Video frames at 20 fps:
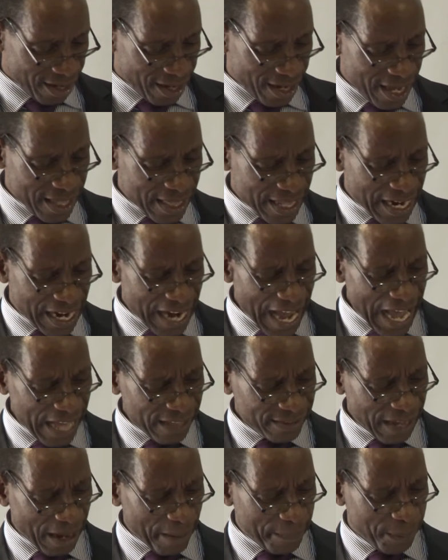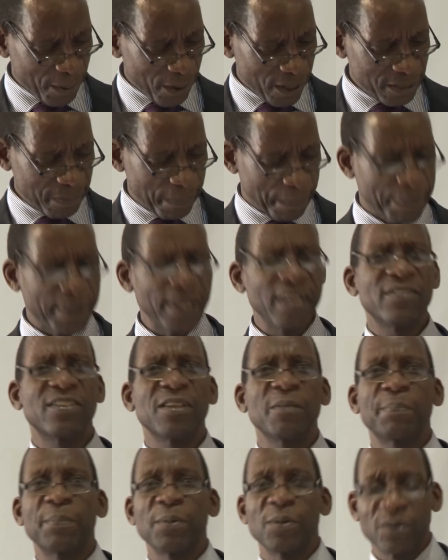in reliance upon
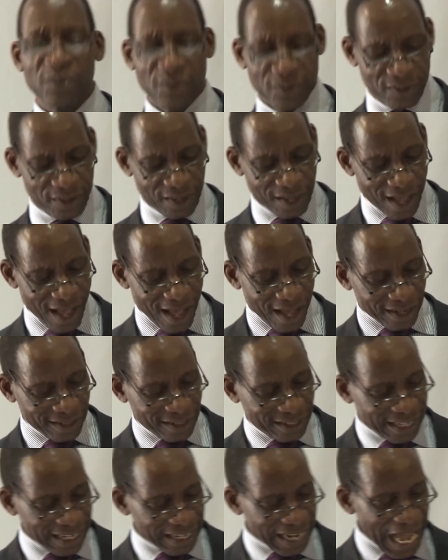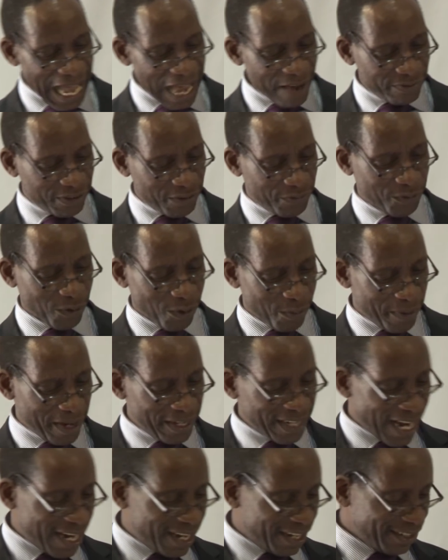principles derived from
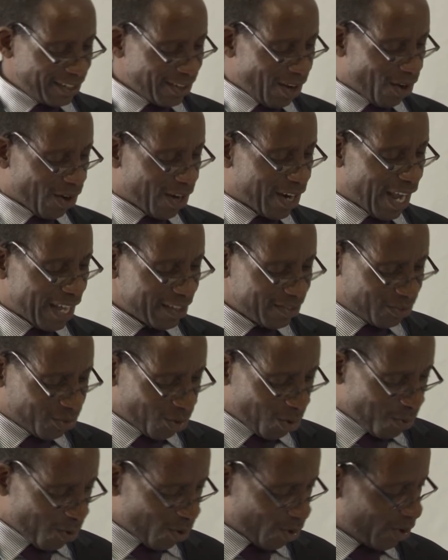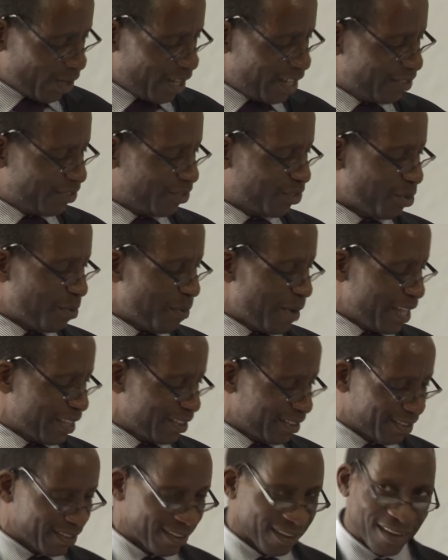international custom or
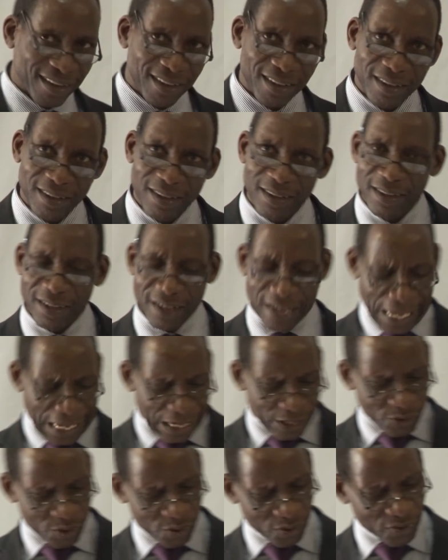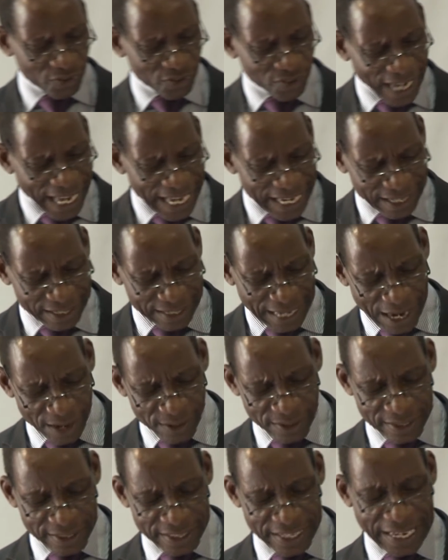instruments to strike
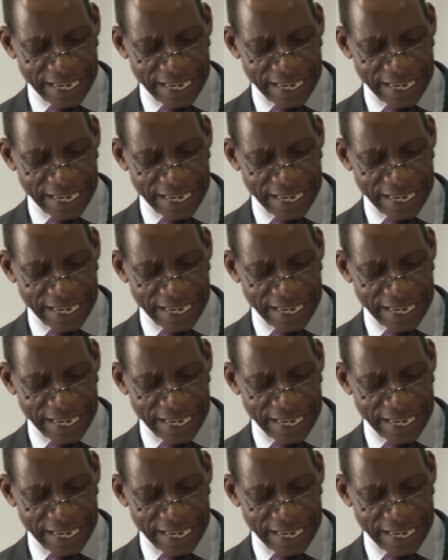down the